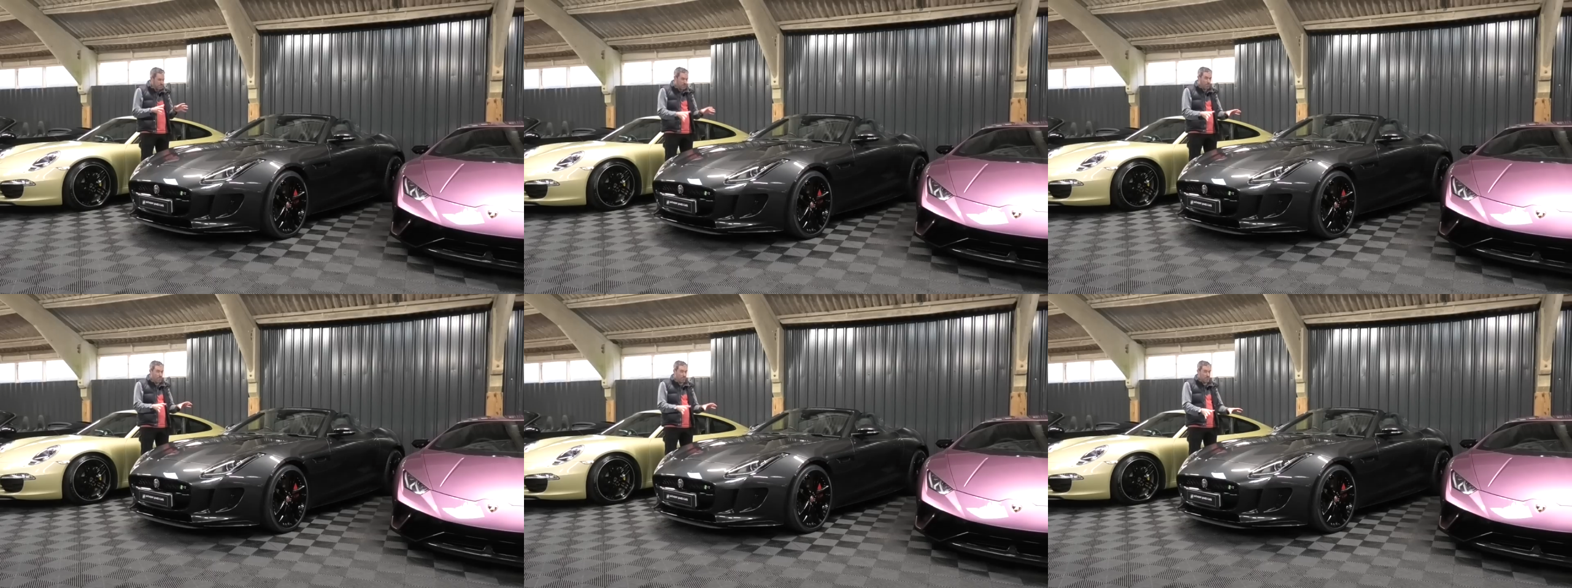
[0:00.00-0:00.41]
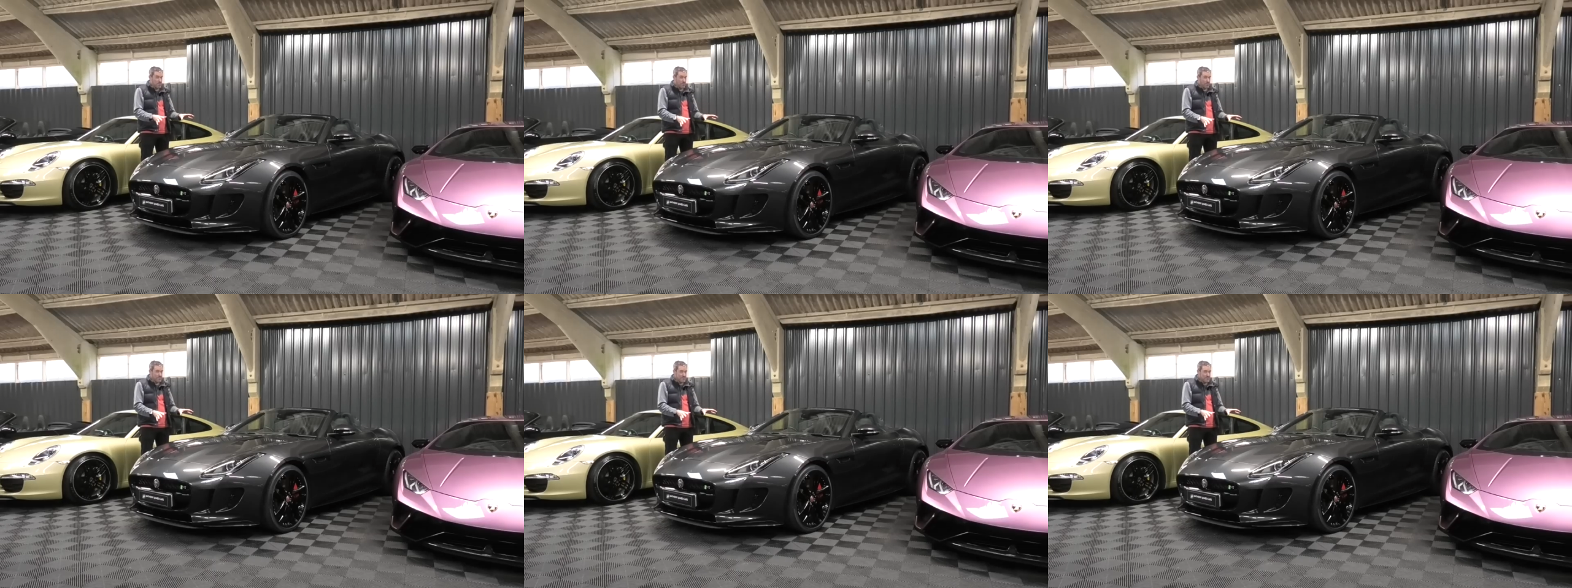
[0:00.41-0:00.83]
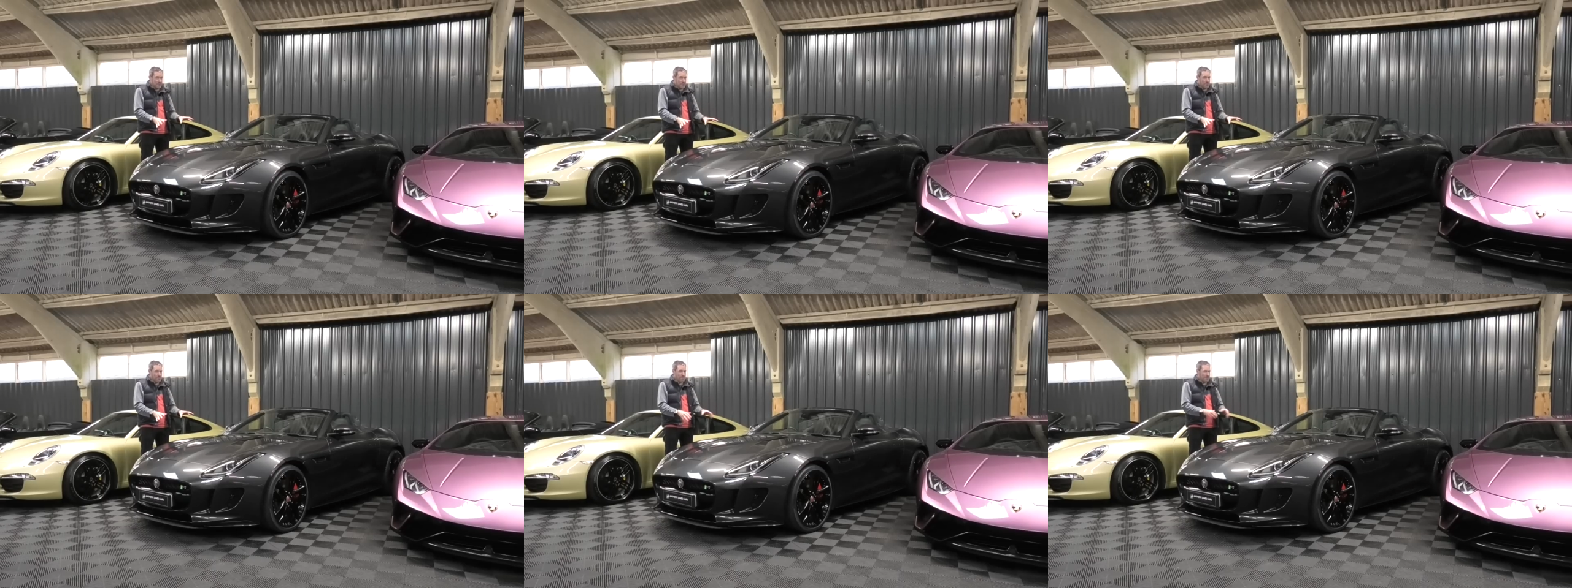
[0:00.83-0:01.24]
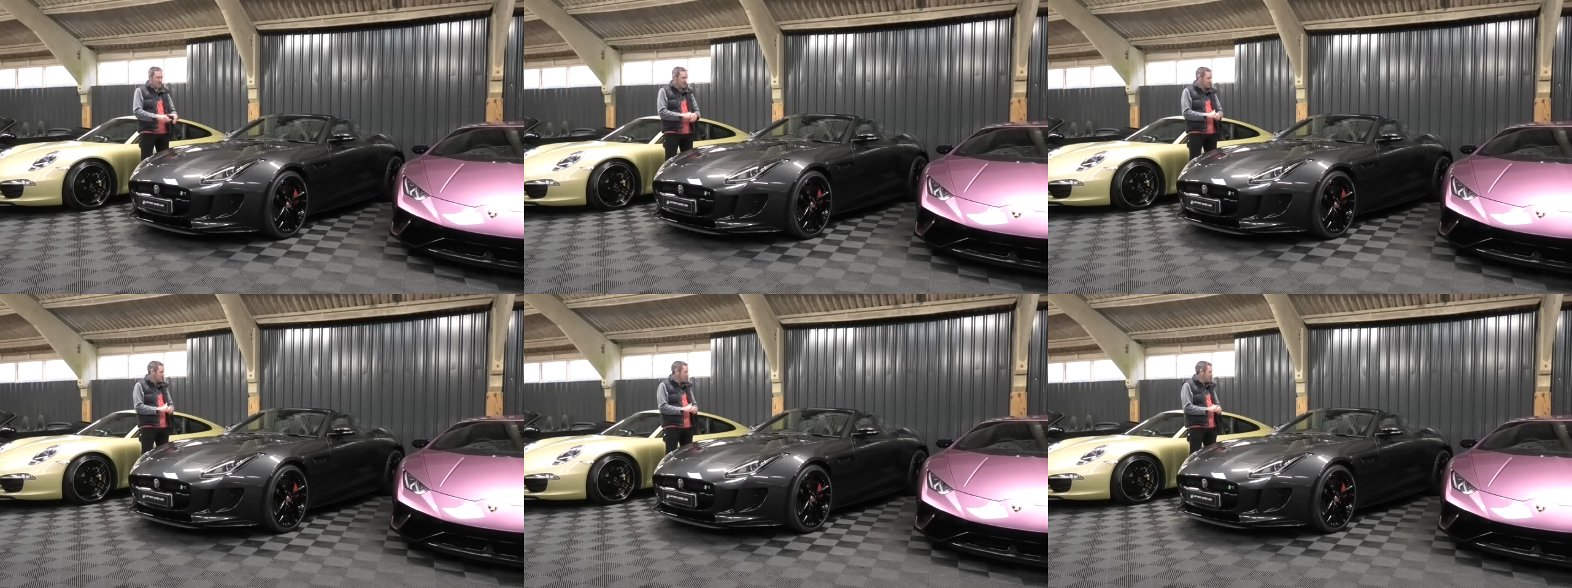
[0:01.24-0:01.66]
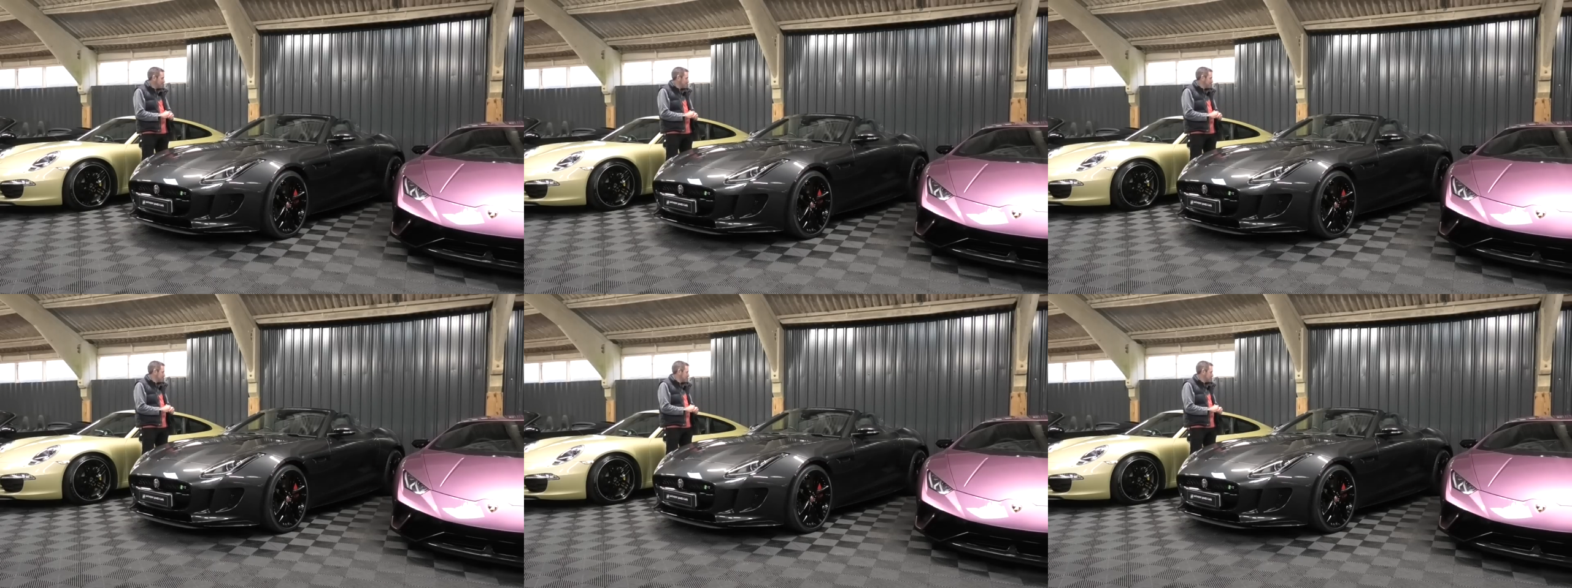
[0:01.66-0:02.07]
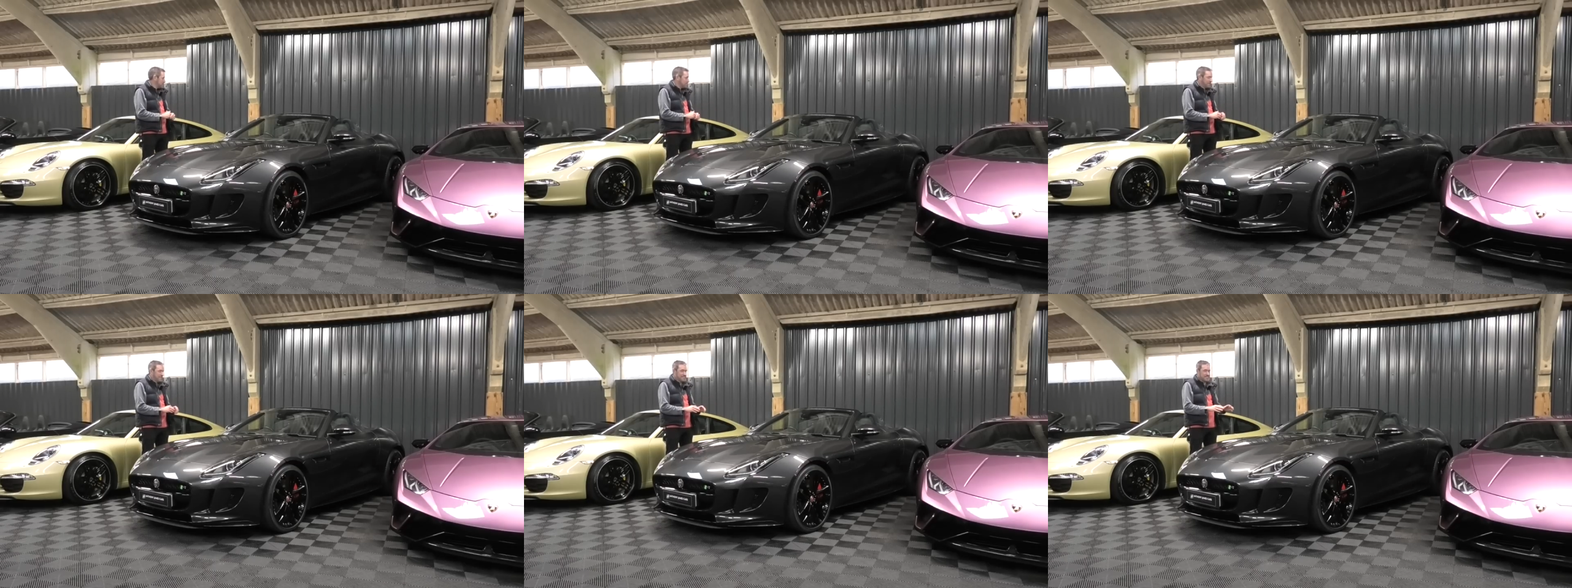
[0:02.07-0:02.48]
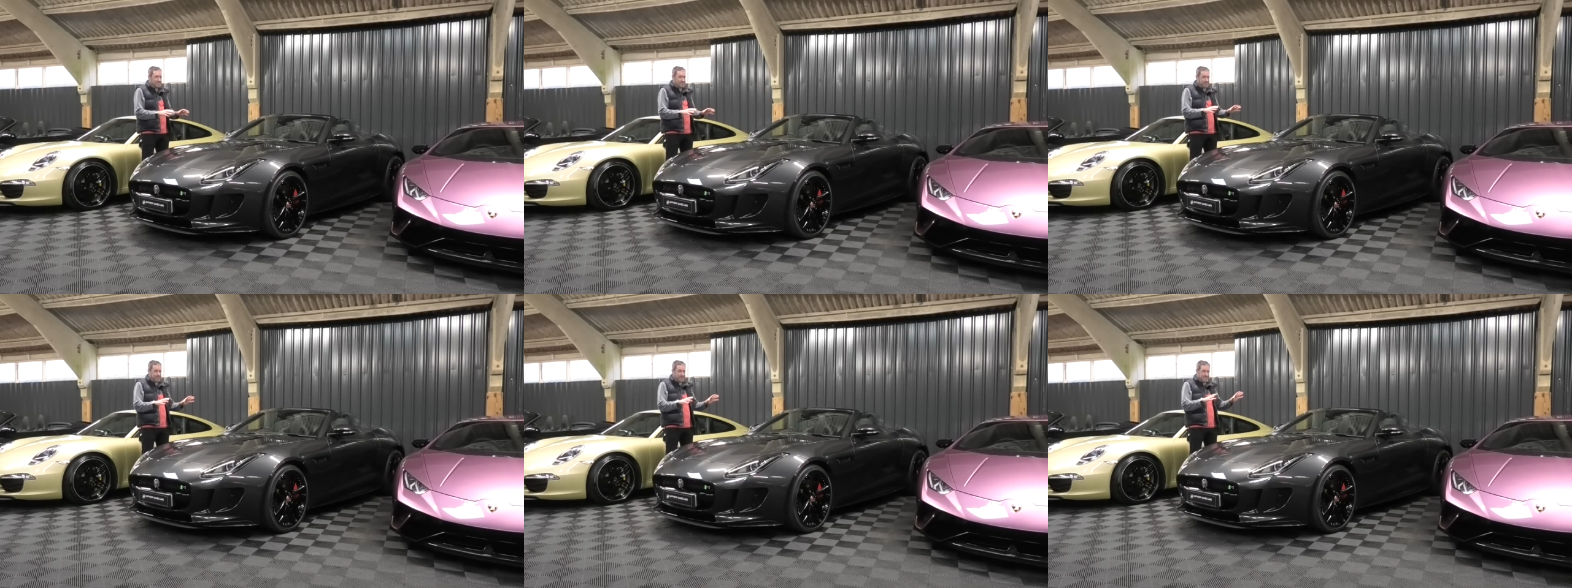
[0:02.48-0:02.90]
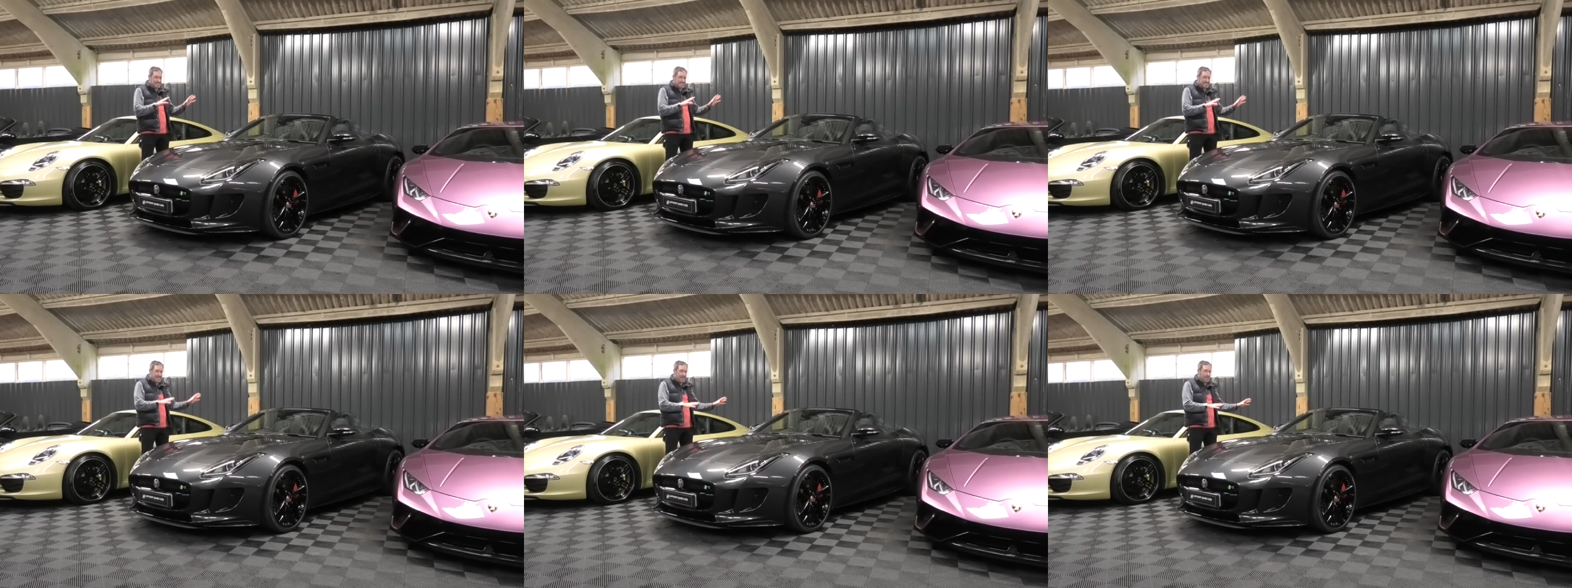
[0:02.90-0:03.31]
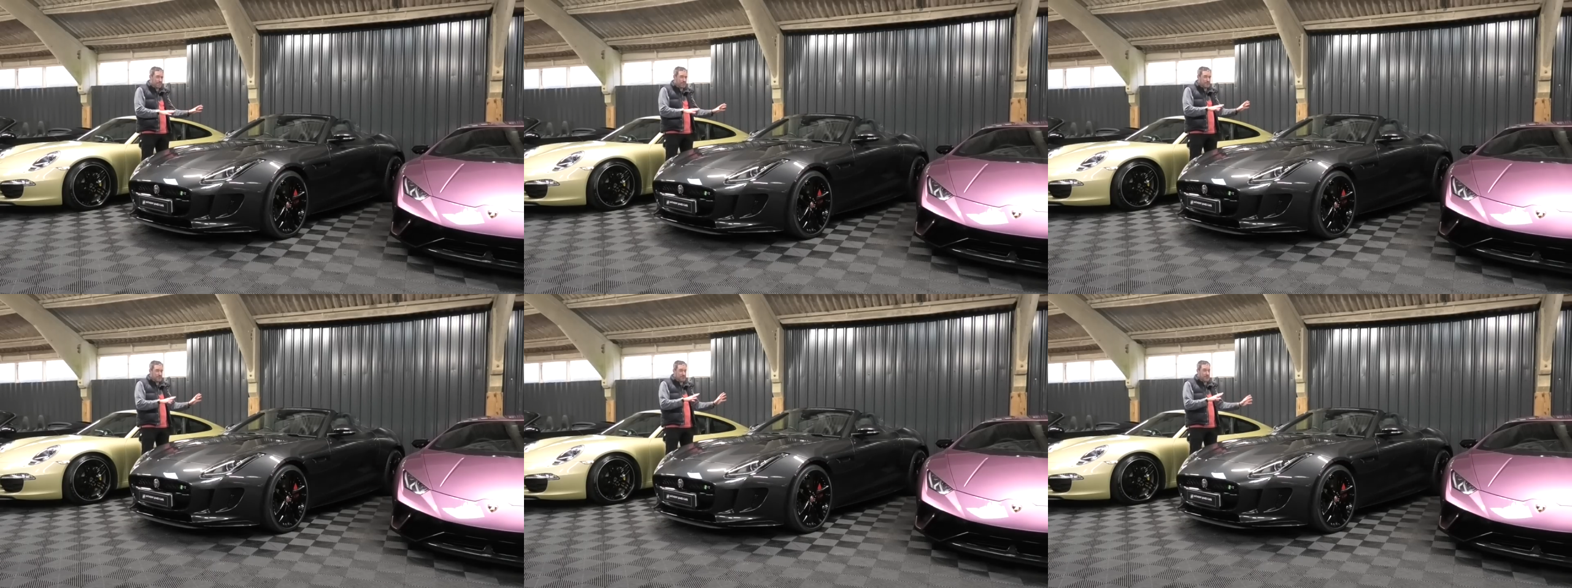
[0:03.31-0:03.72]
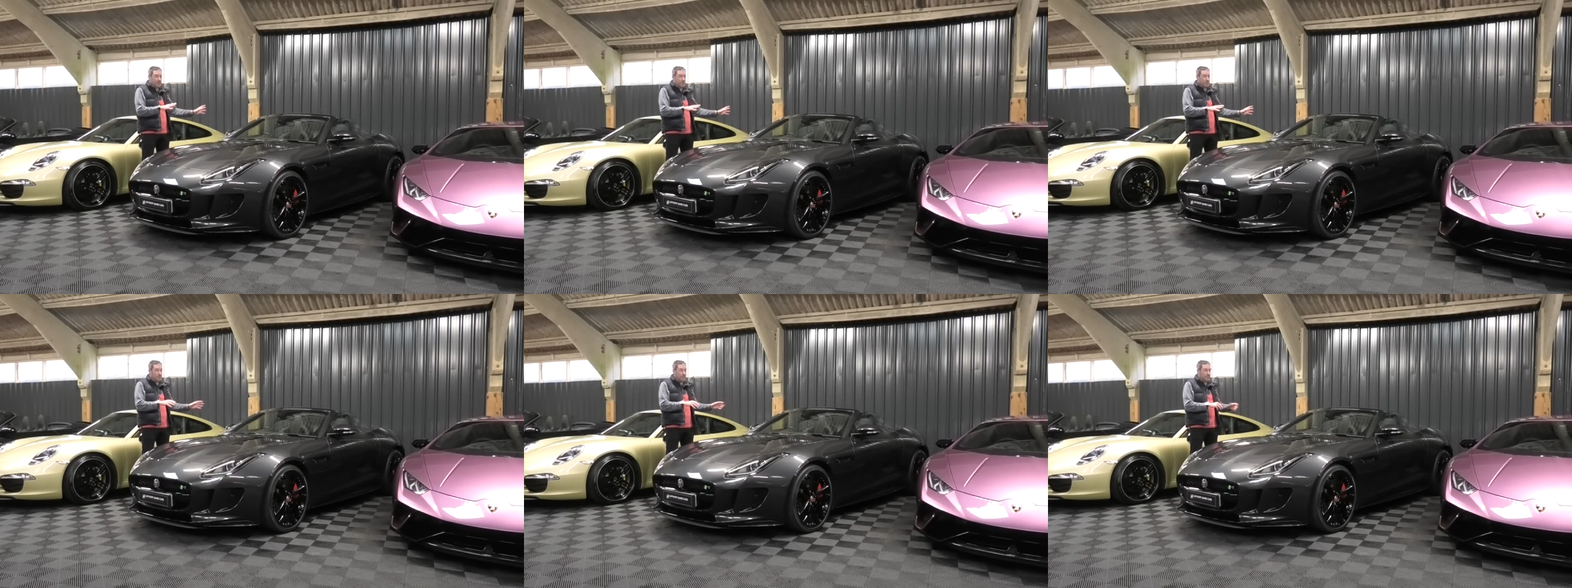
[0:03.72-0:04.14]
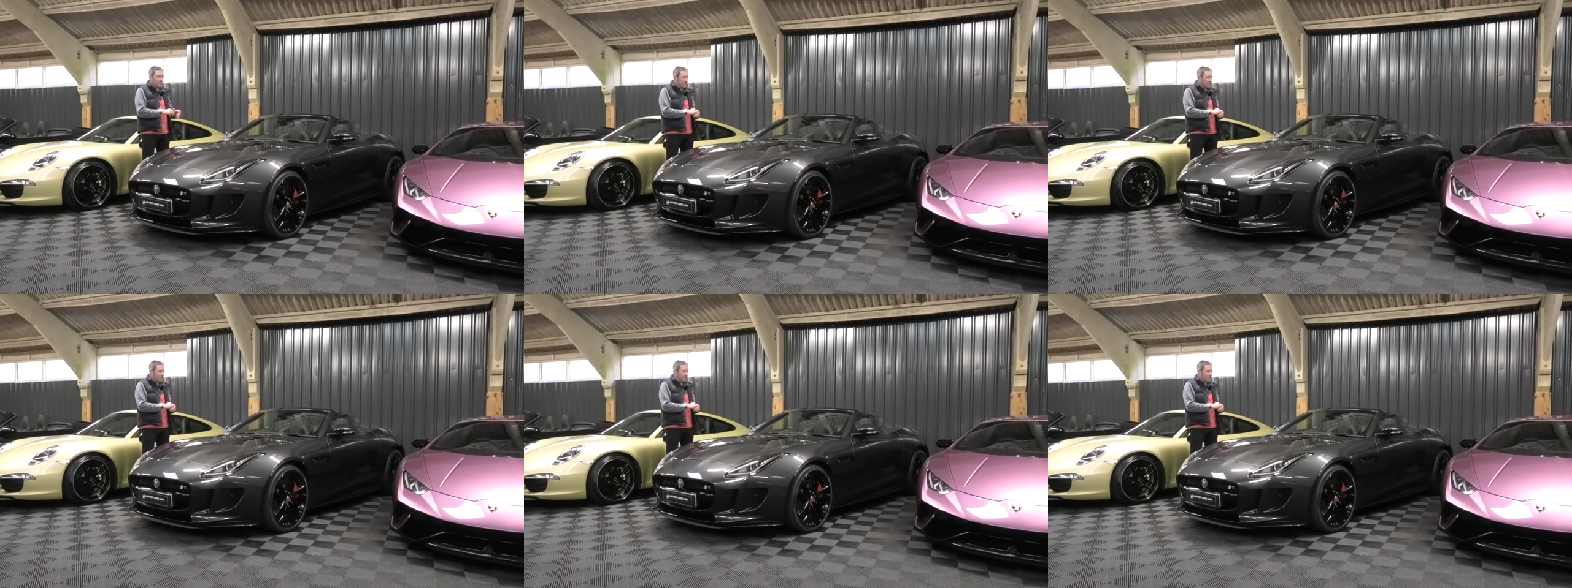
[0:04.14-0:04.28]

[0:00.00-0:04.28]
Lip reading: No face is visible, so there are no lips to read.